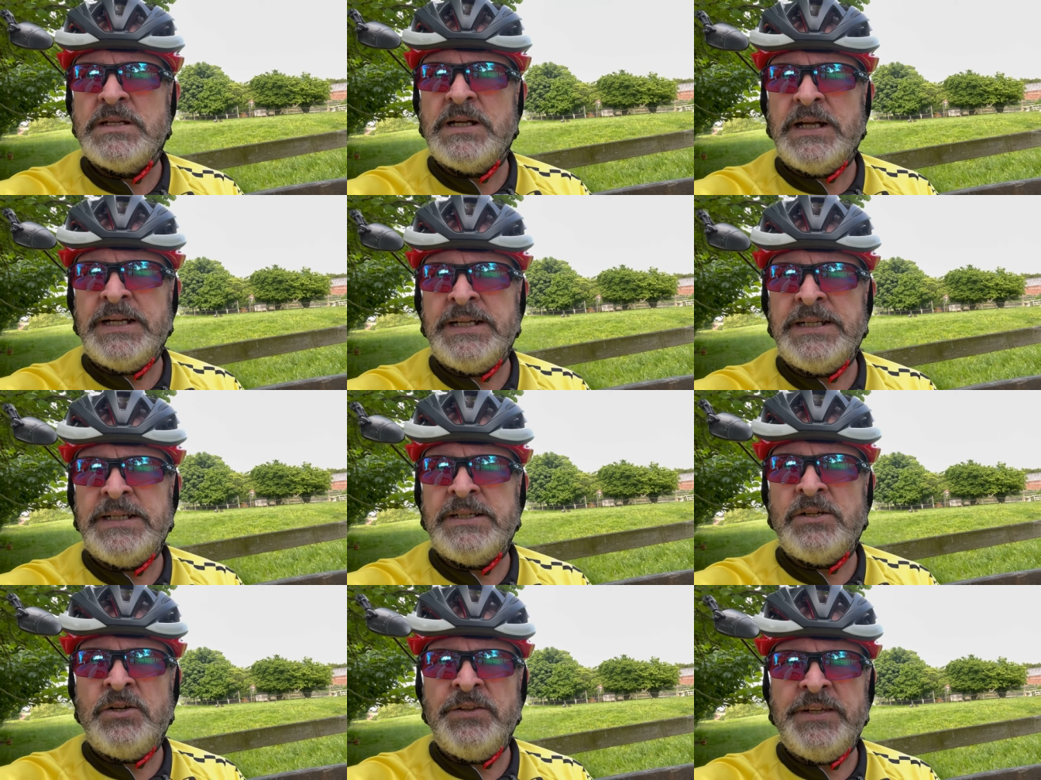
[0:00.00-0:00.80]

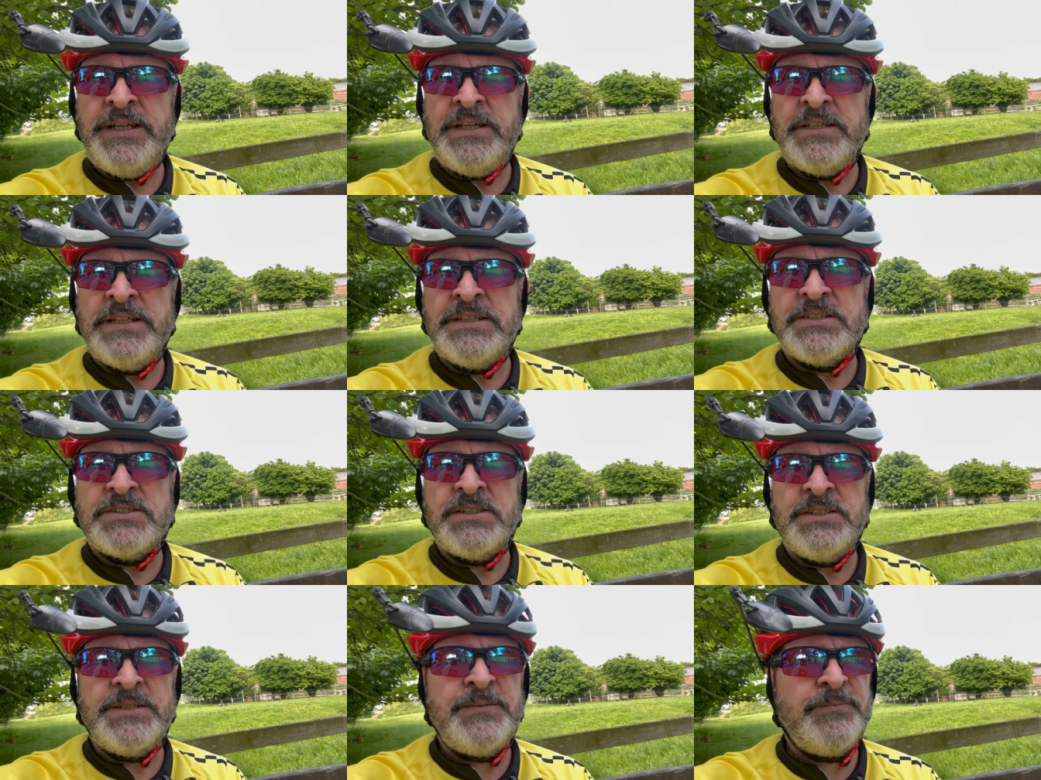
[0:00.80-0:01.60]
uh, on there. It's,
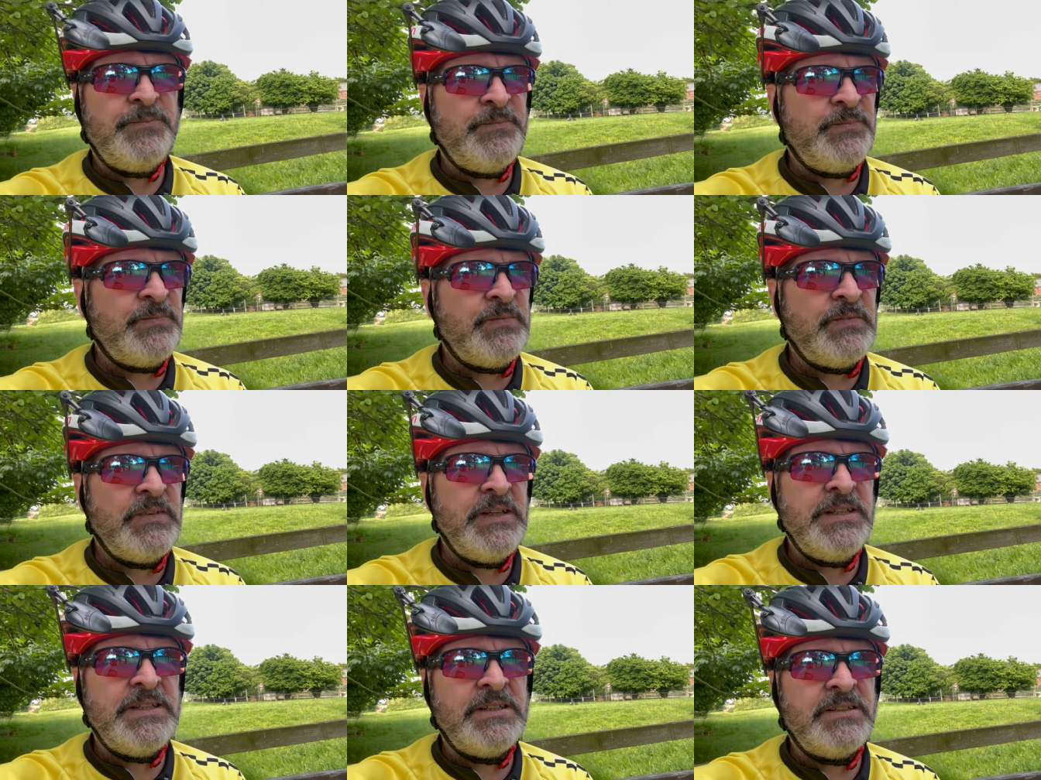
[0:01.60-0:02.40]
uh,
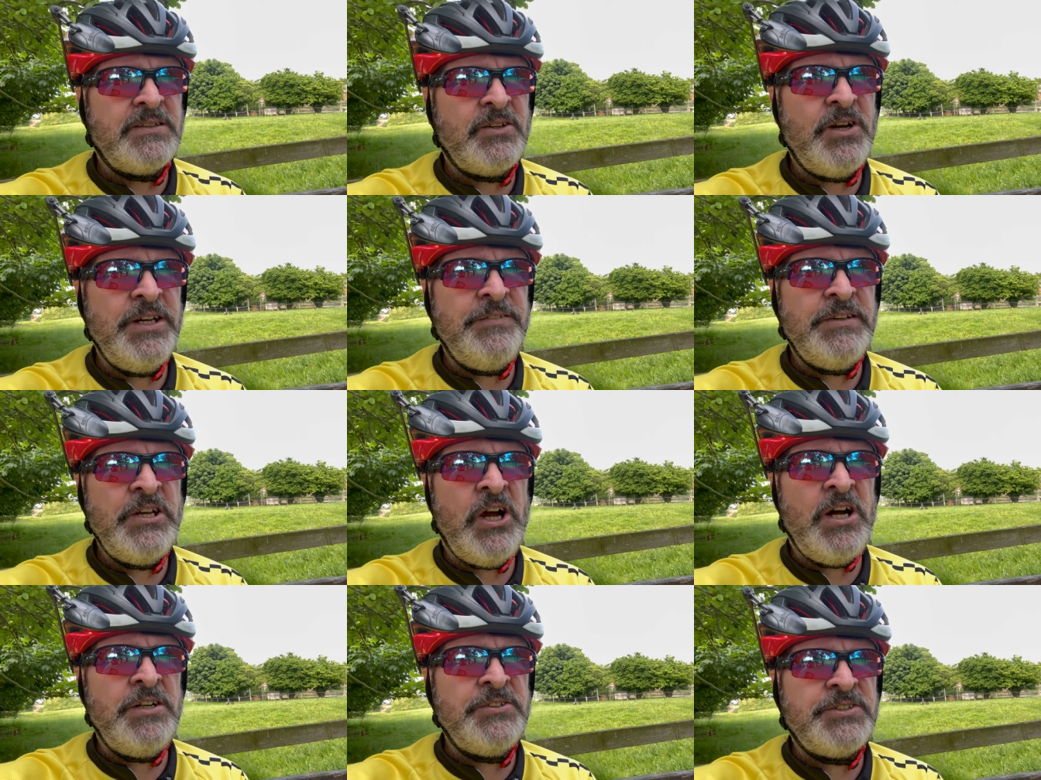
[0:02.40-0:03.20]
it kind of
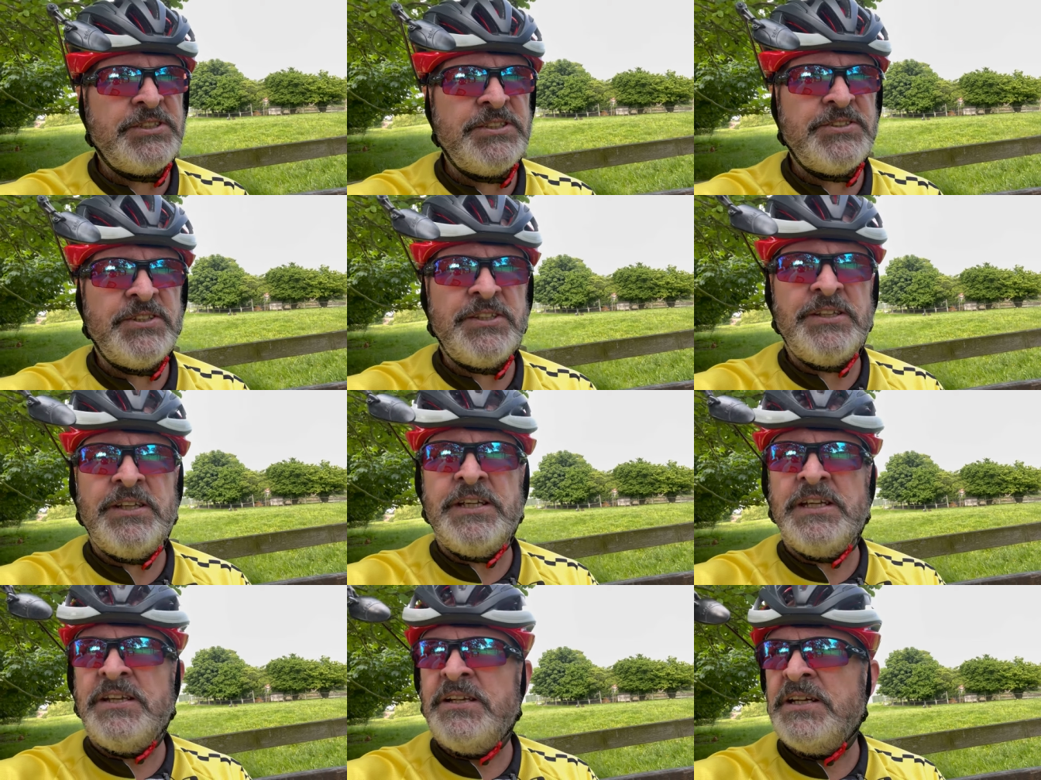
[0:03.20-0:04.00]
enhances the,
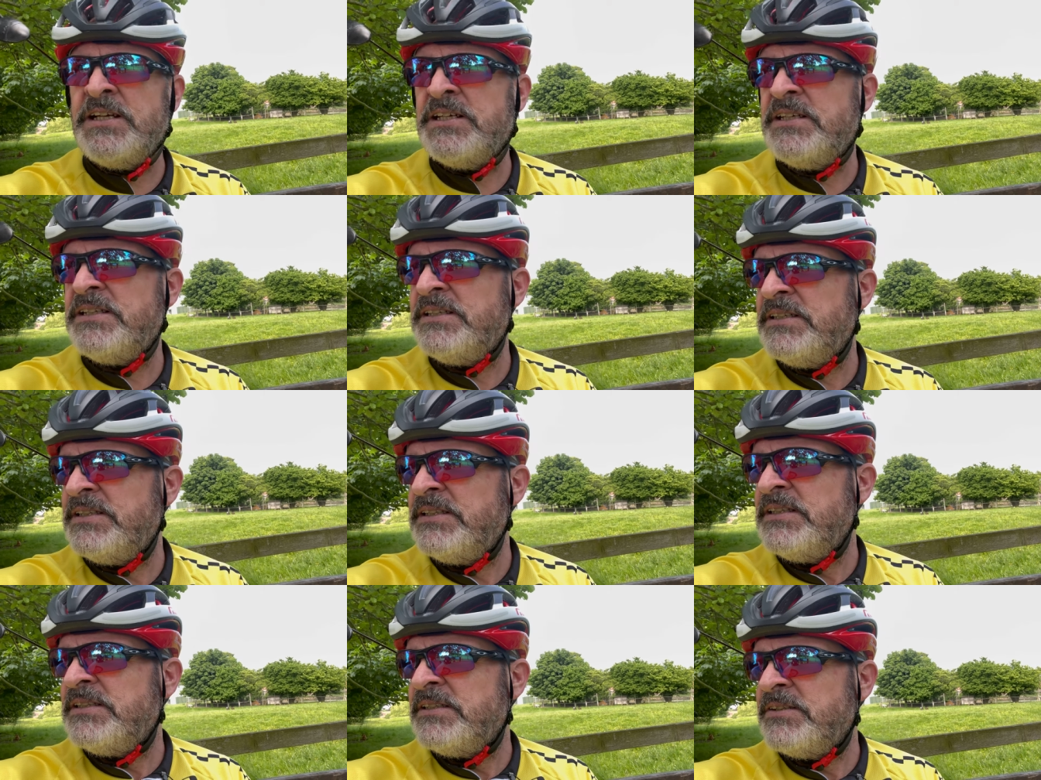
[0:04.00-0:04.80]
the, uh,
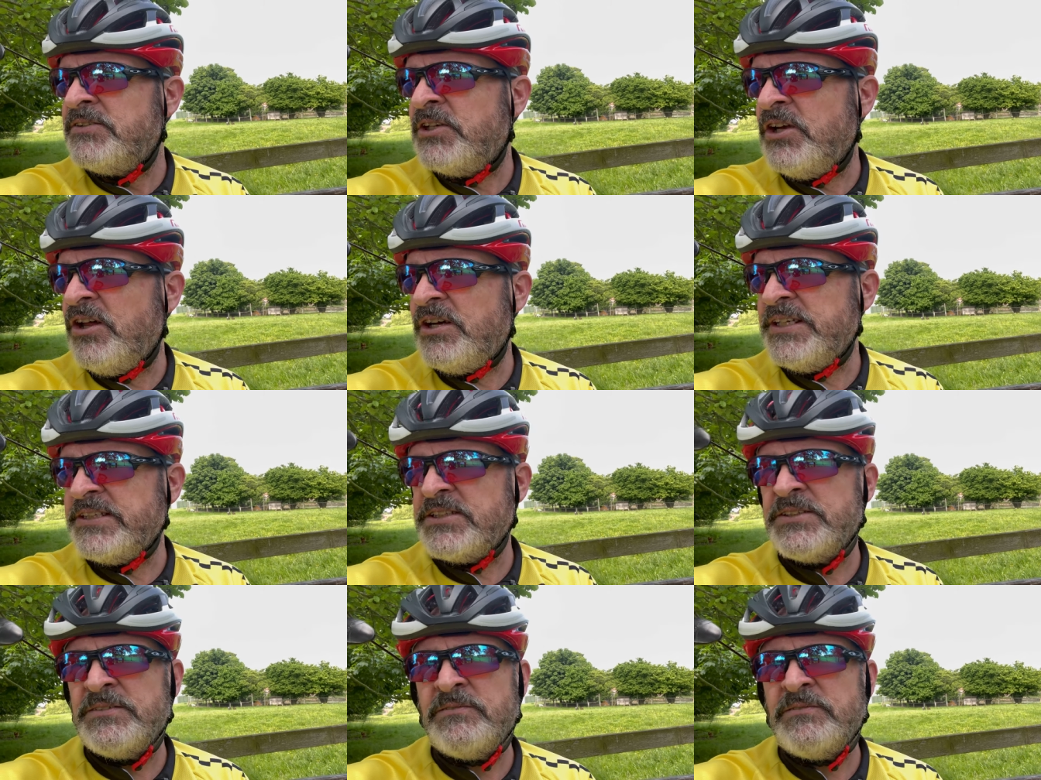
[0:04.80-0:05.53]
the light.